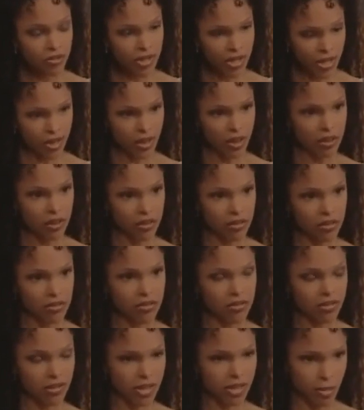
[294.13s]
You did
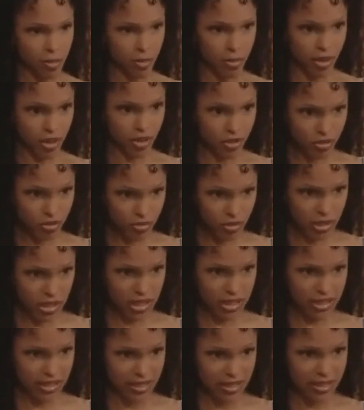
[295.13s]
sleep with
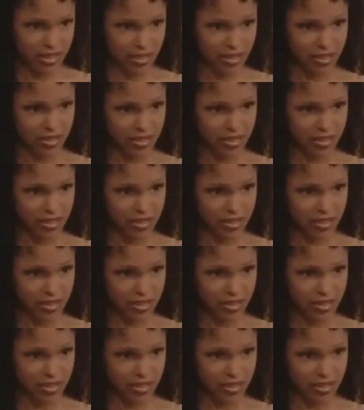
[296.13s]
Julian.